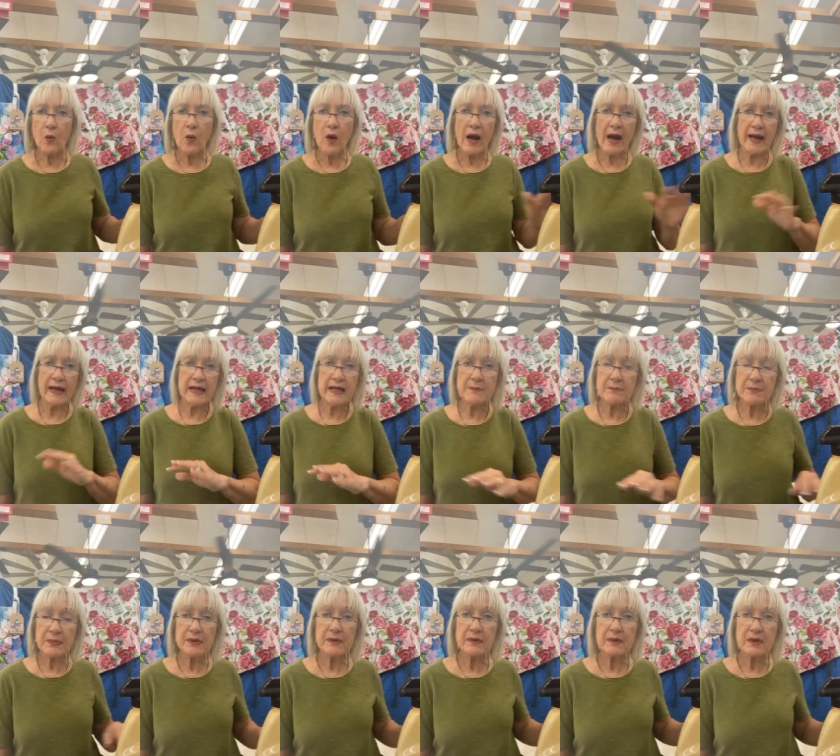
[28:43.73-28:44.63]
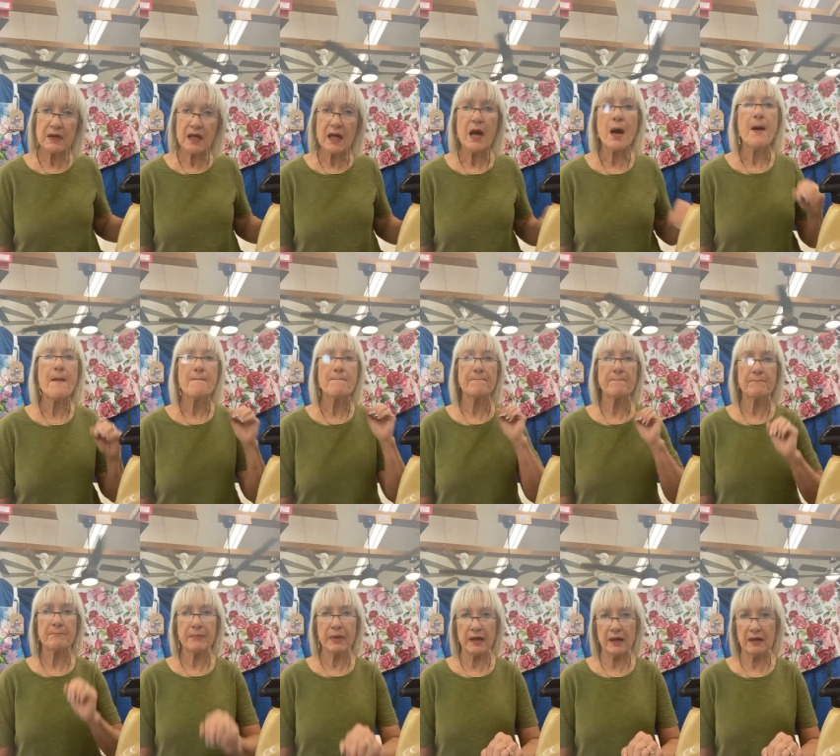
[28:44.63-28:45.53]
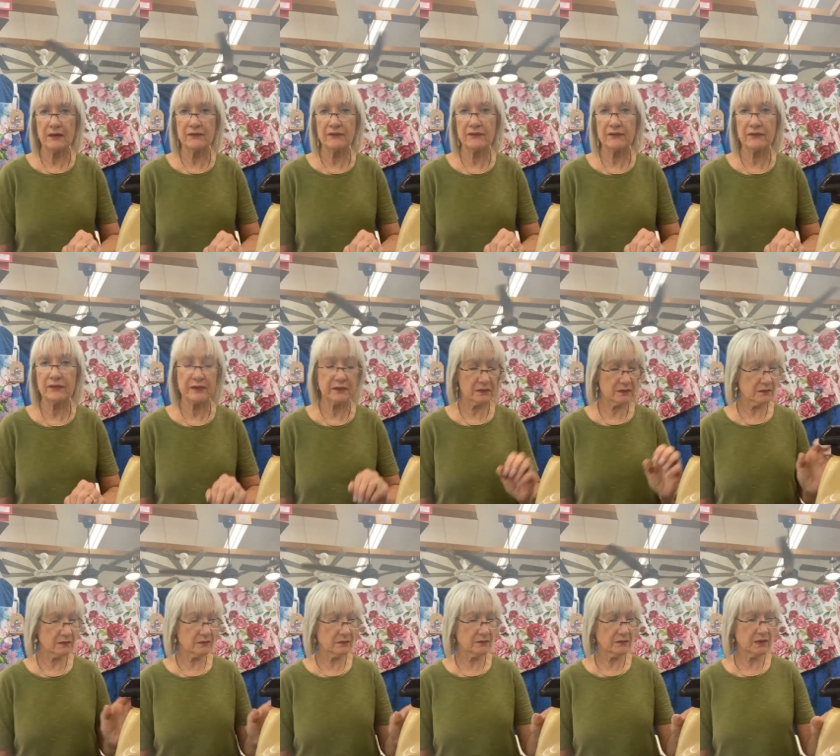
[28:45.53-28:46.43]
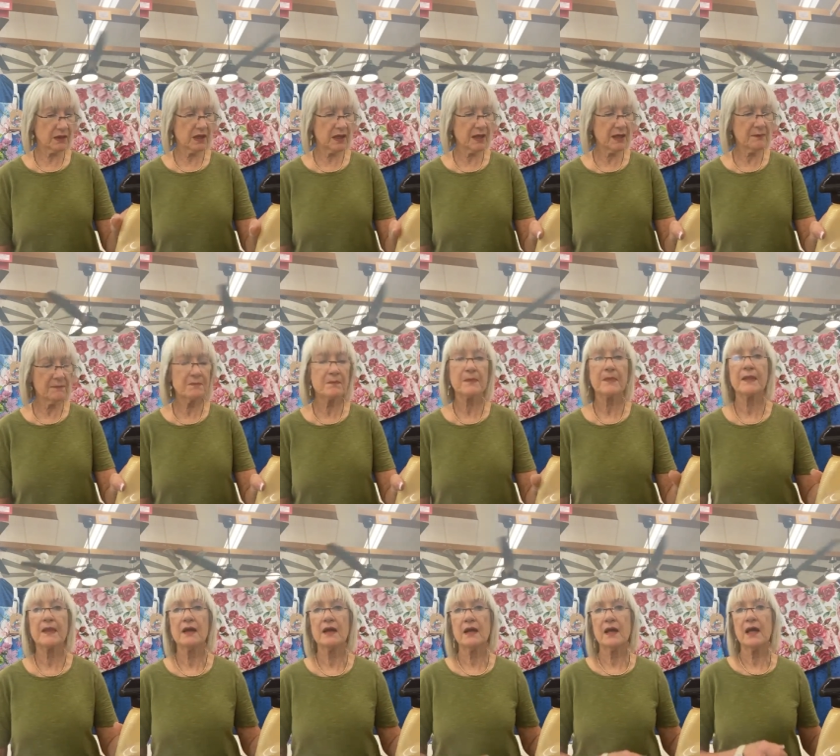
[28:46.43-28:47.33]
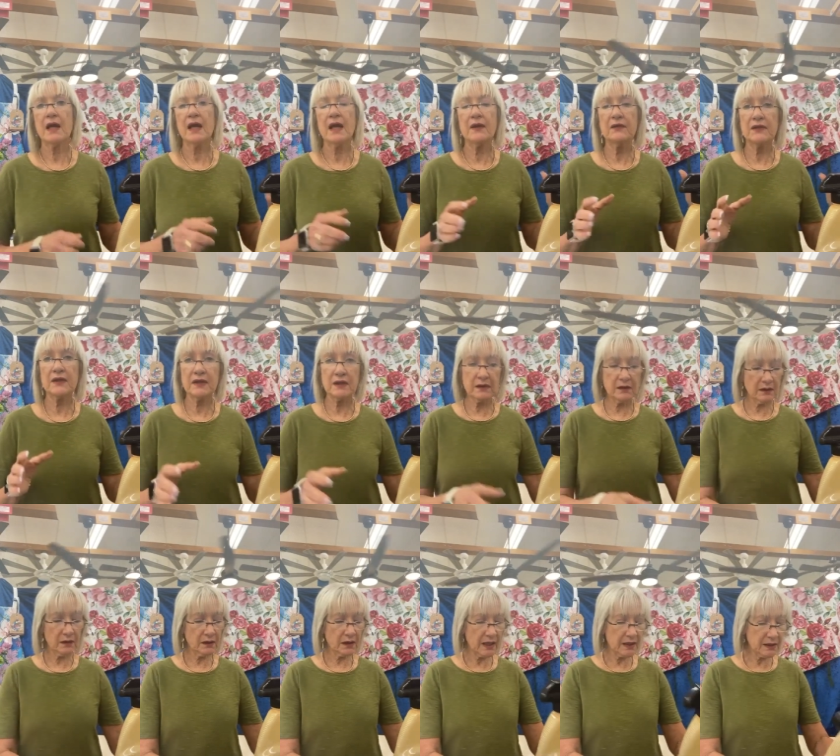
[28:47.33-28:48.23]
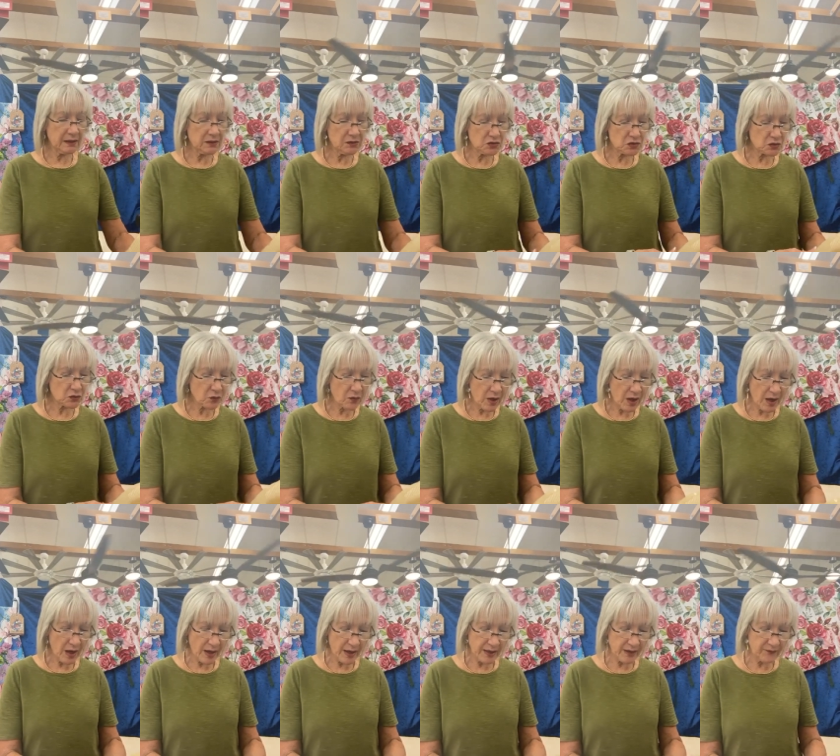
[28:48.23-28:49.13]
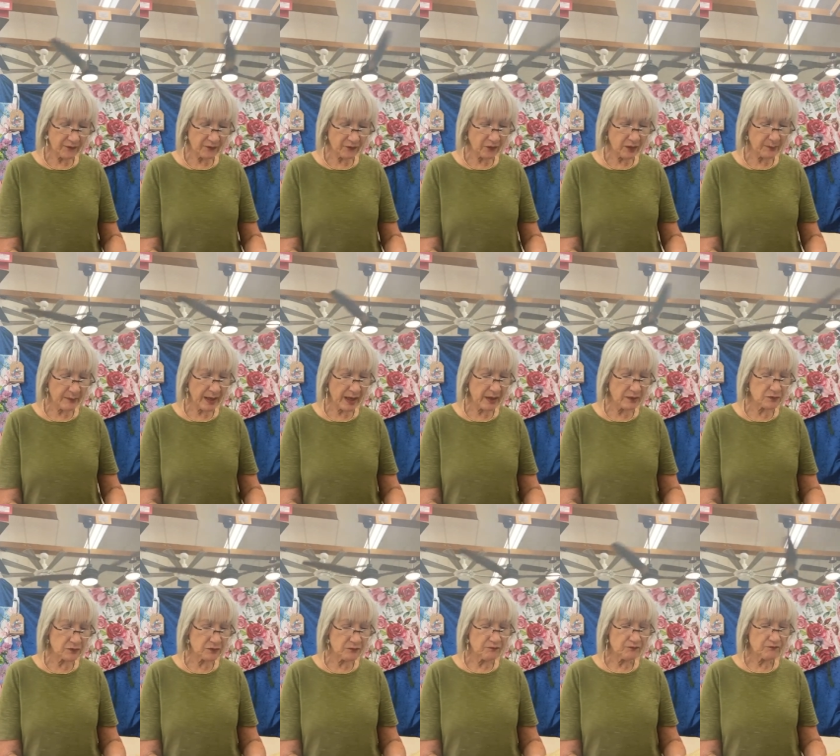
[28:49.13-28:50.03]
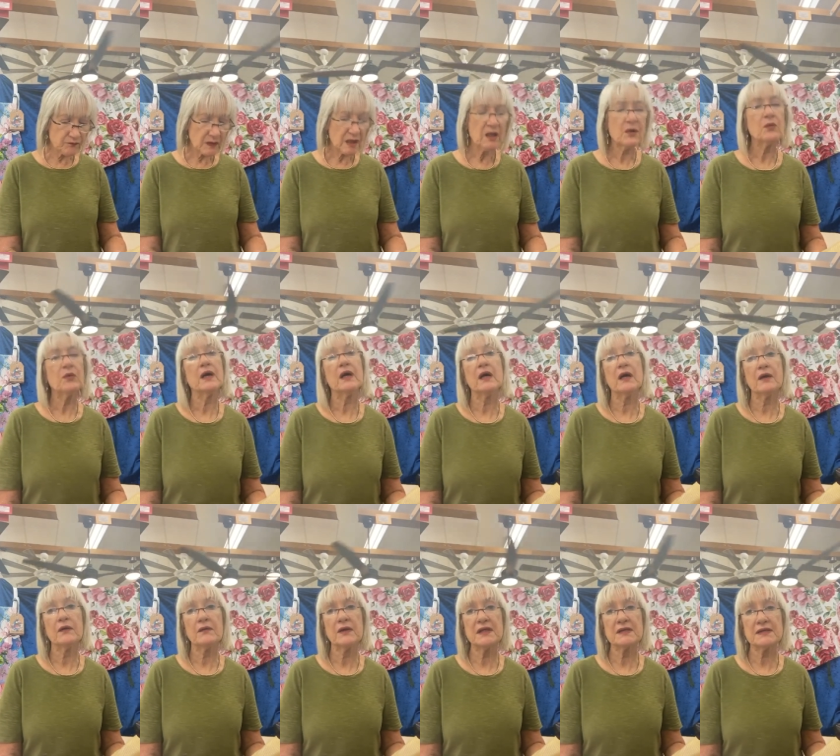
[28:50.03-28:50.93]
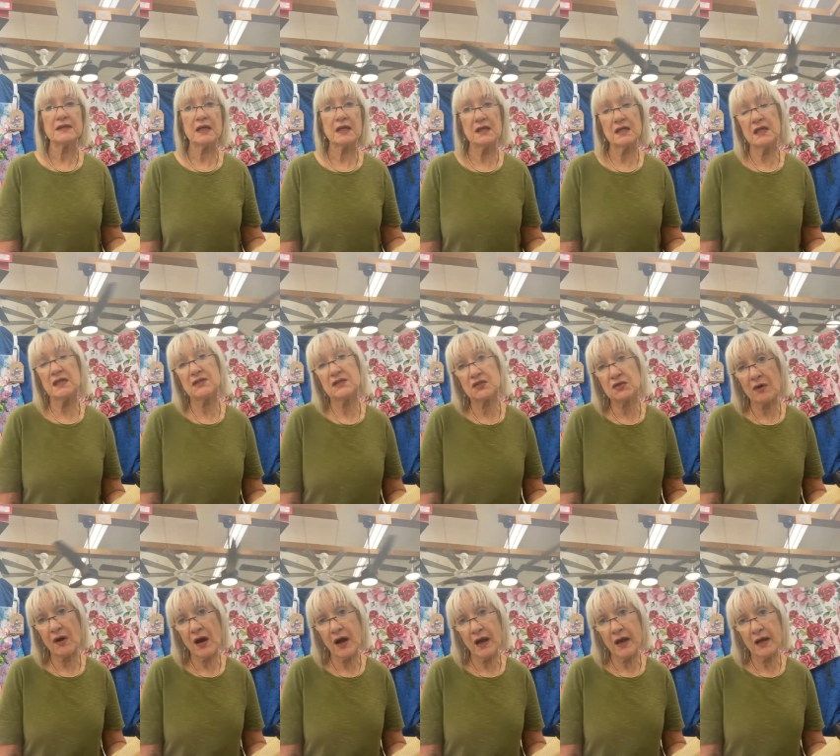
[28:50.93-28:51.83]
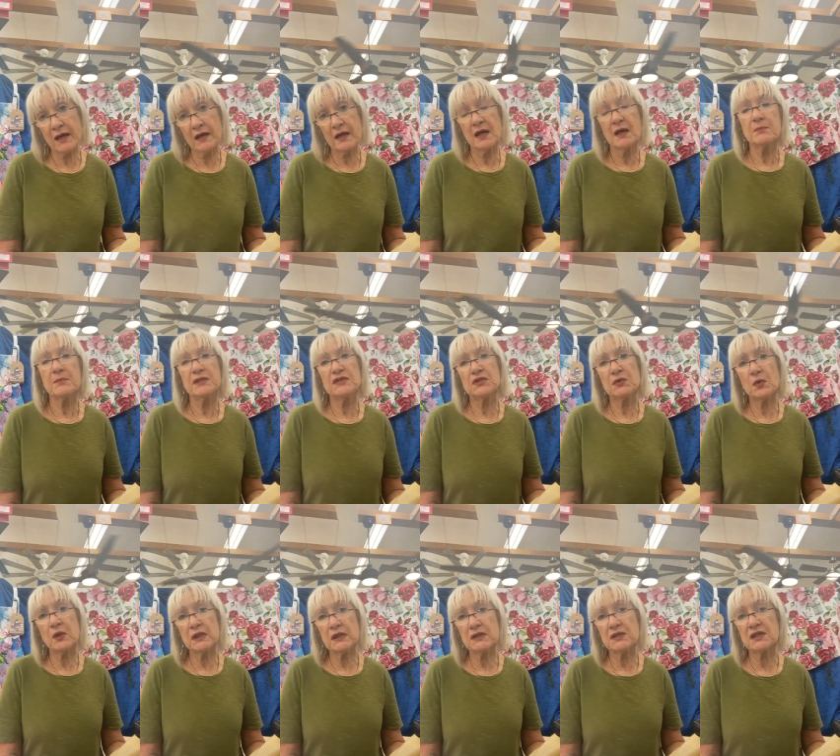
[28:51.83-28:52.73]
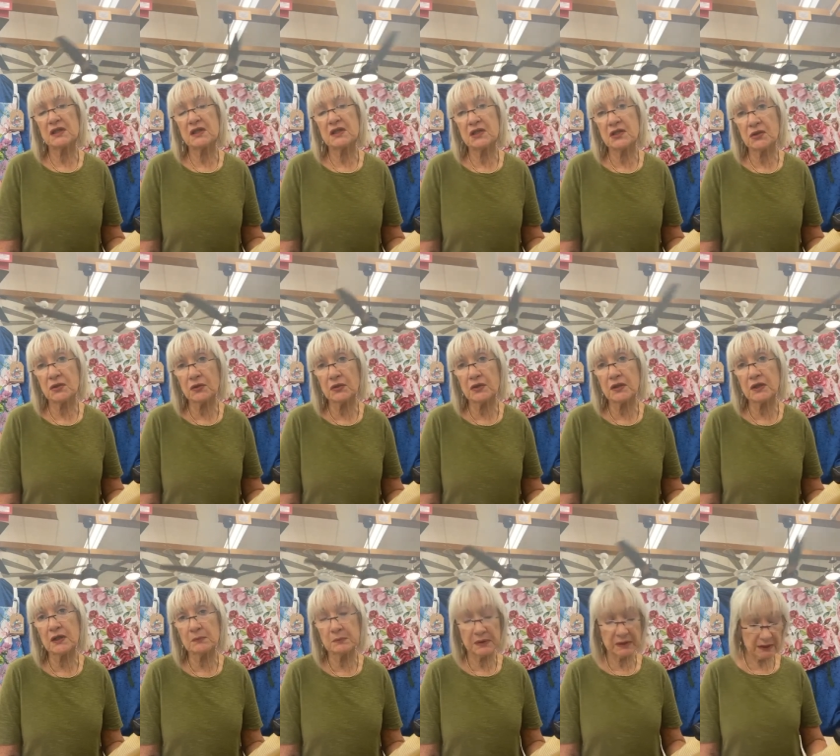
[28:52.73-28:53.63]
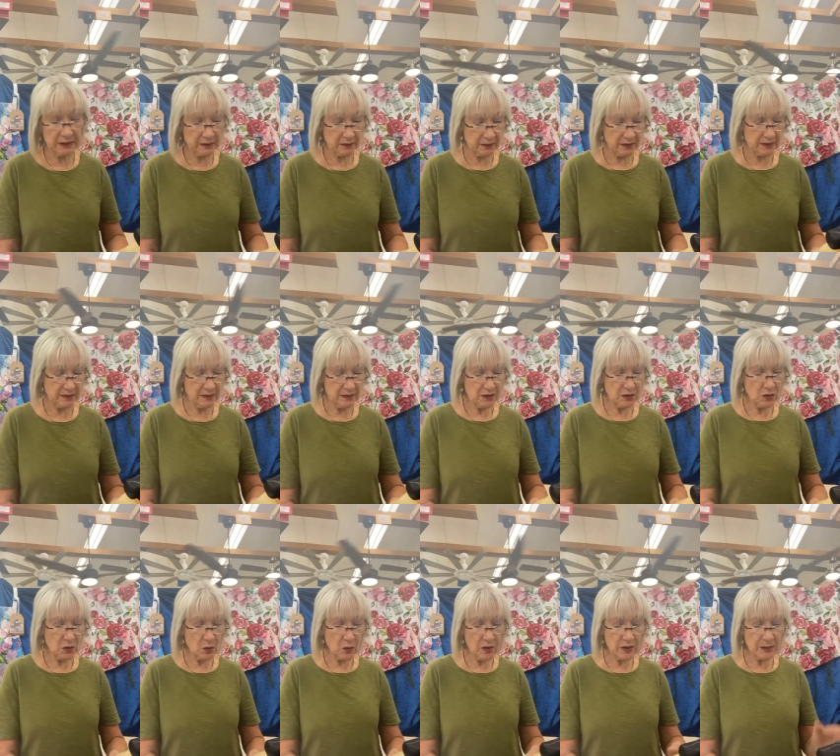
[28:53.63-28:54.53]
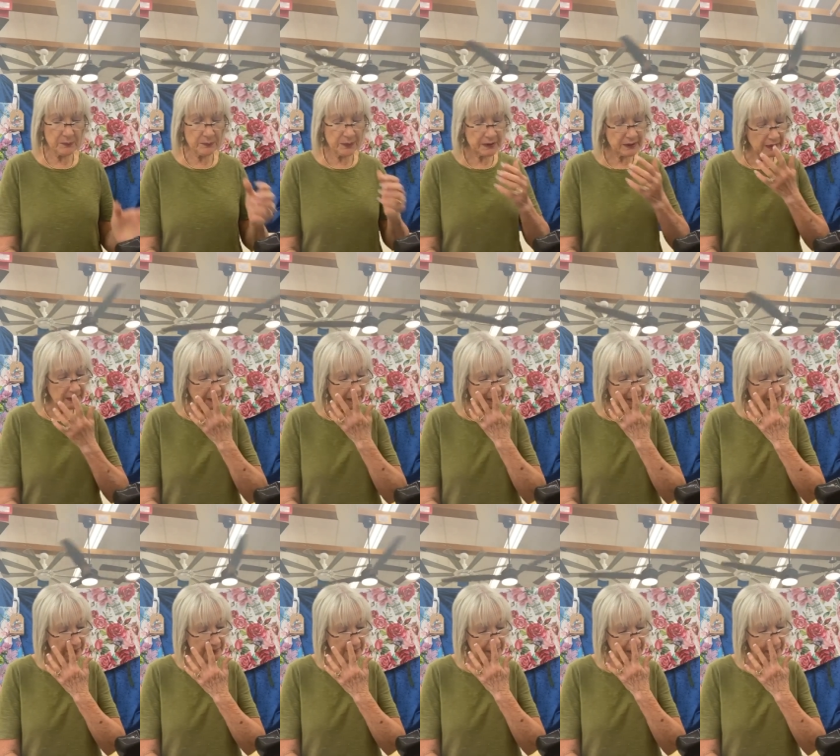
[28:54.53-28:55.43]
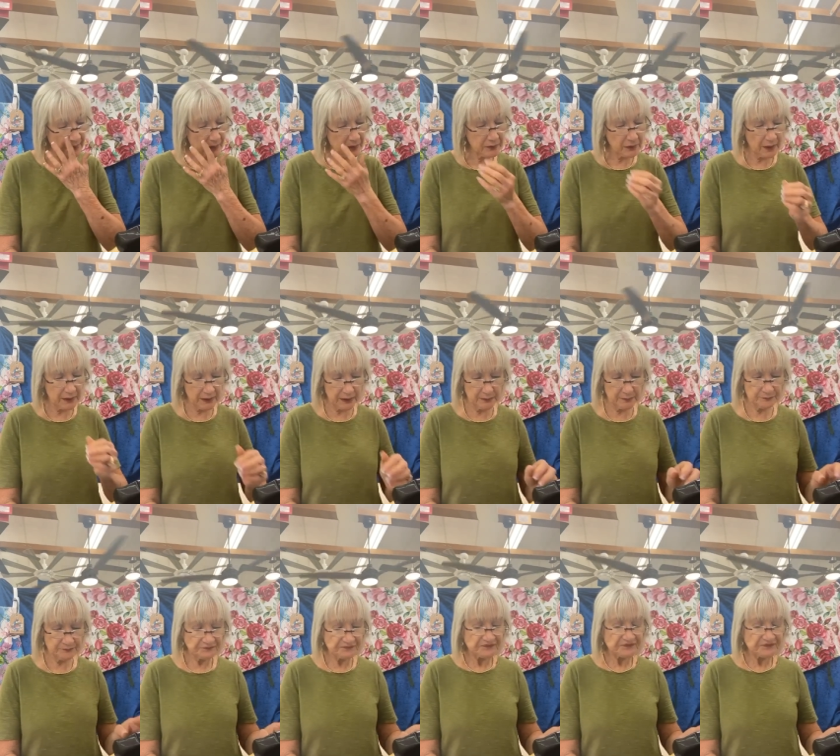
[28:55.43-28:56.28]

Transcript: wipe, buff, okay? And then let it dry for about, well, it's dry, but you want it to cure completely. You don't want to put anything down on it.